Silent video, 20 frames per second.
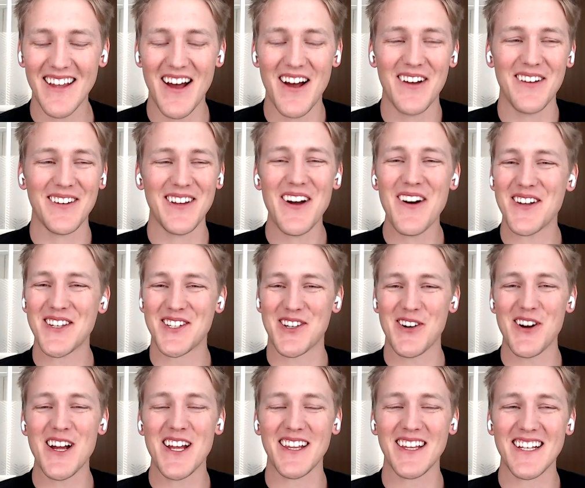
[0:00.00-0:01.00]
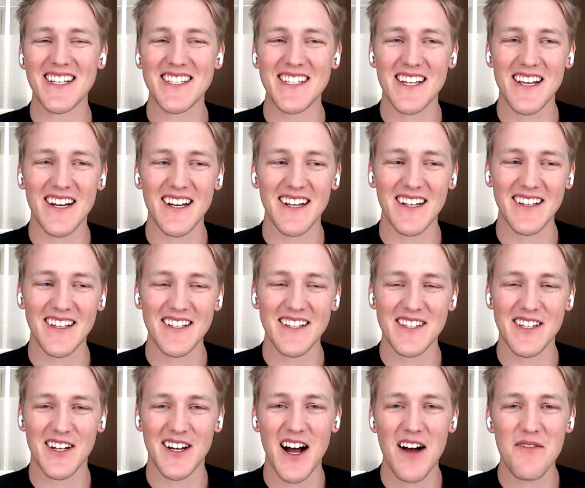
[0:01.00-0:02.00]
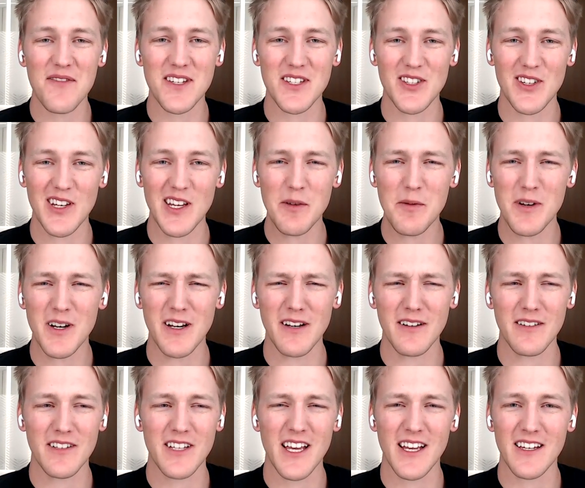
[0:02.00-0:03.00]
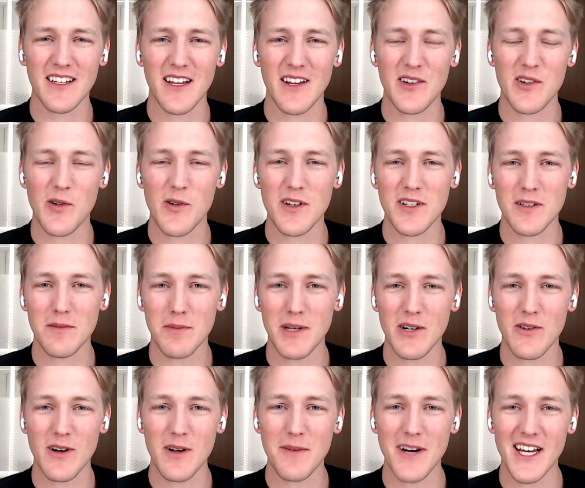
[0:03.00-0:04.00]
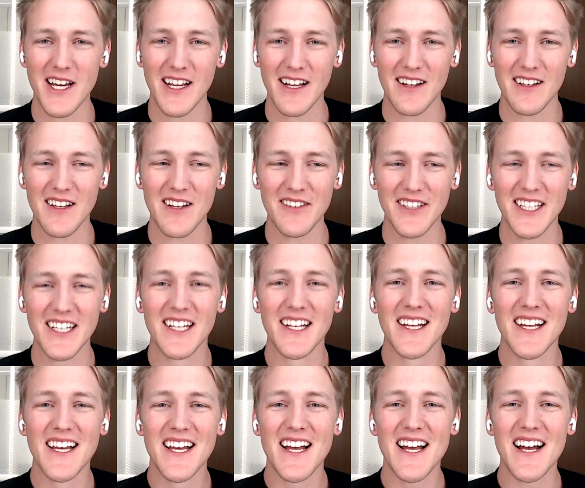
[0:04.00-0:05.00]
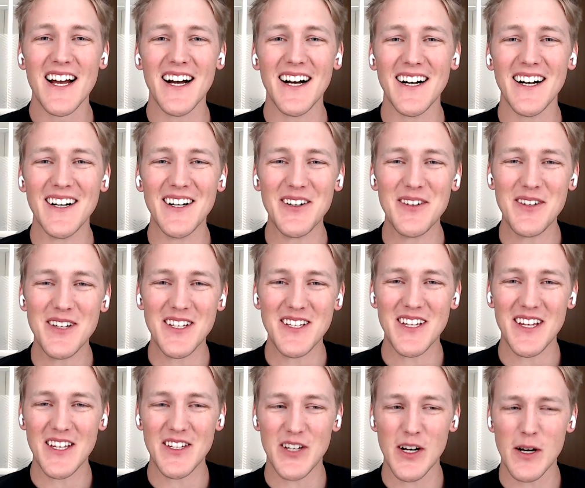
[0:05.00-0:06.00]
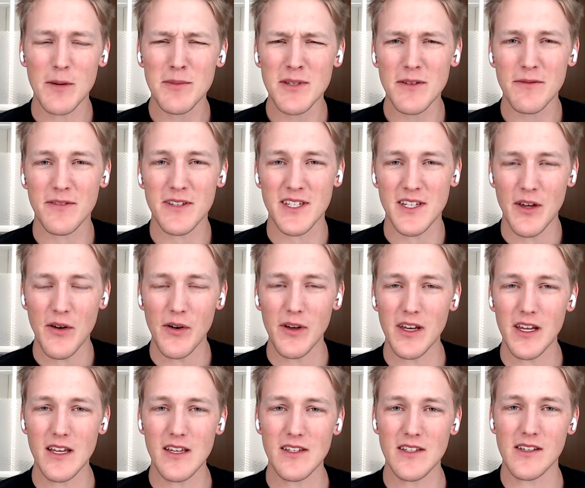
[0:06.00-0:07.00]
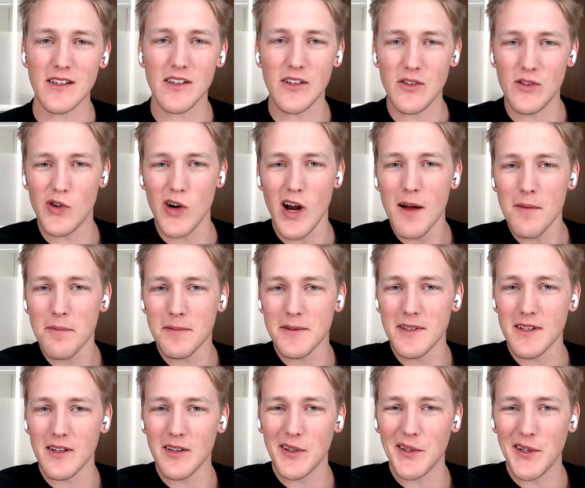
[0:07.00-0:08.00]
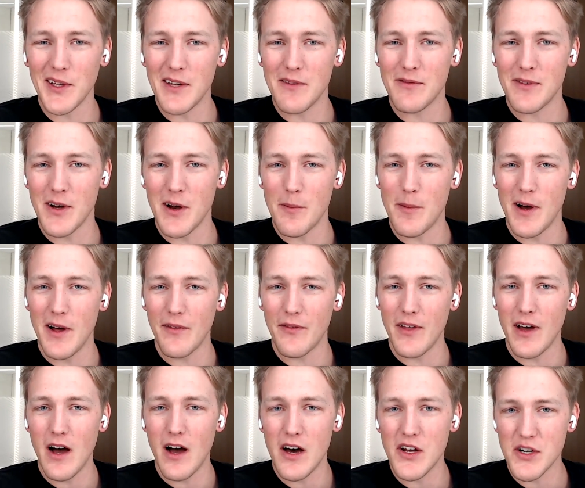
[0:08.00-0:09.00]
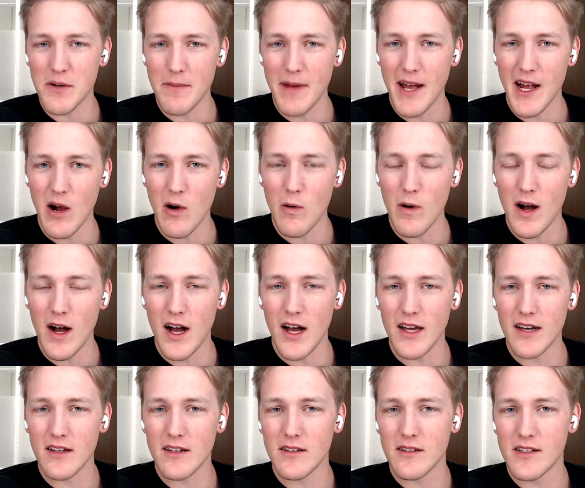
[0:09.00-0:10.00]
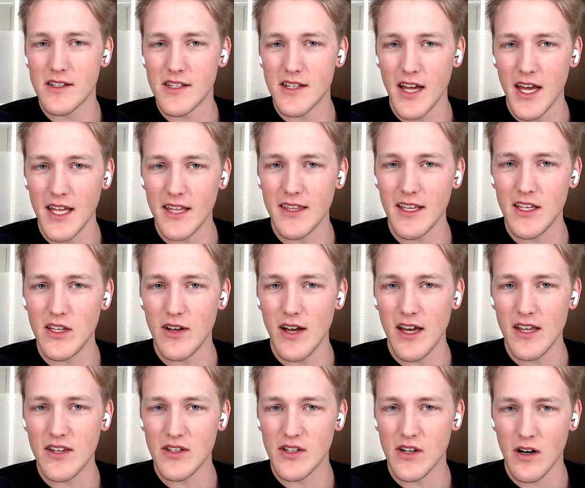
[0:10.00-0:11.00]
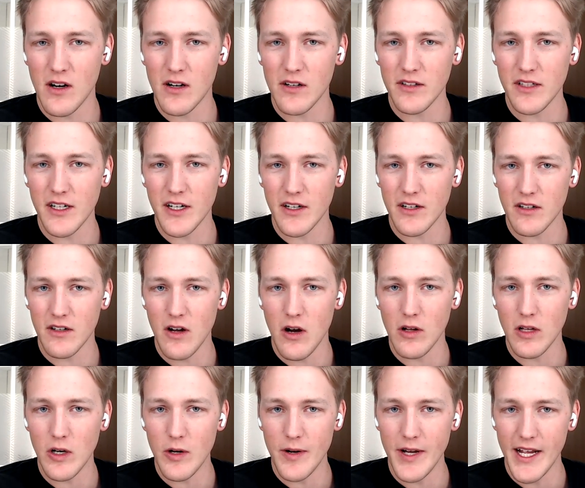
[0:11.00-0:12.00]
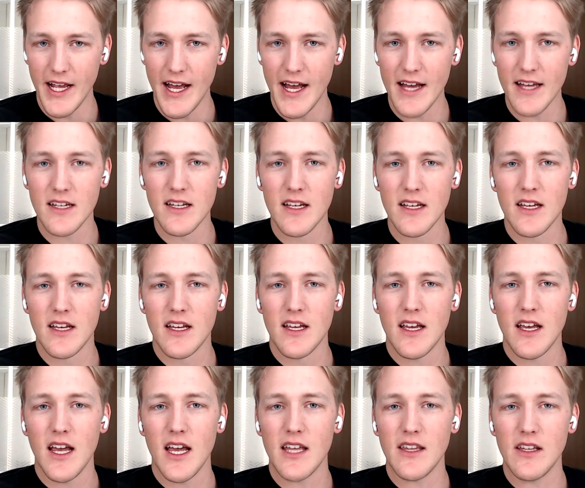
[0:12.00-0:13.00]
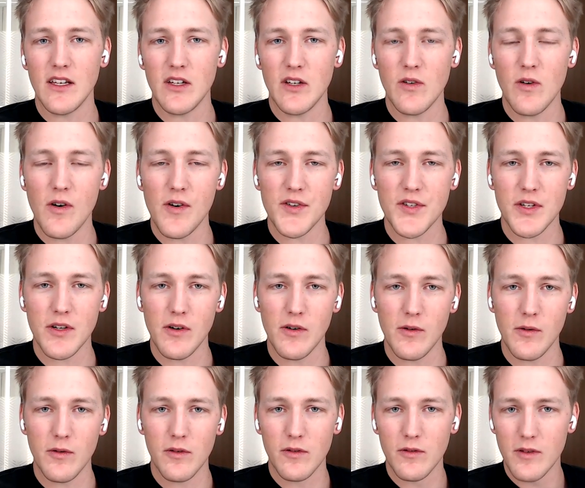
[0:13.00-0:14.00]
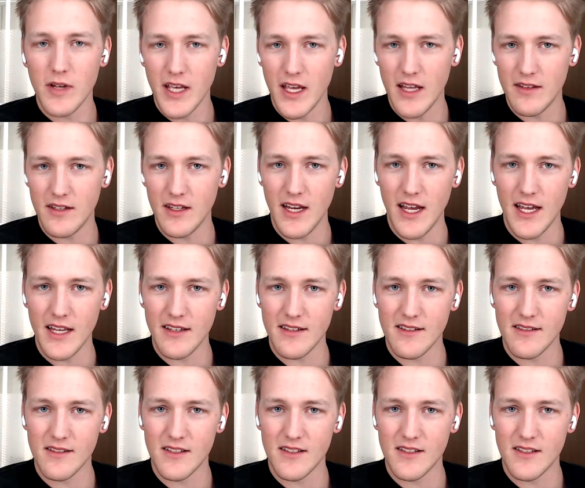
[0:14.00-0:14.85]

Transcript: No, no, it's great. That's uh, that's the confidence you need when you're kicking down doors on Bitcoin mining. I love it. Yeah. Uh, in in terms of facilities, you dropped a little info about the hundred megawatt site that you guys currently are coloing at, and then you also hinted at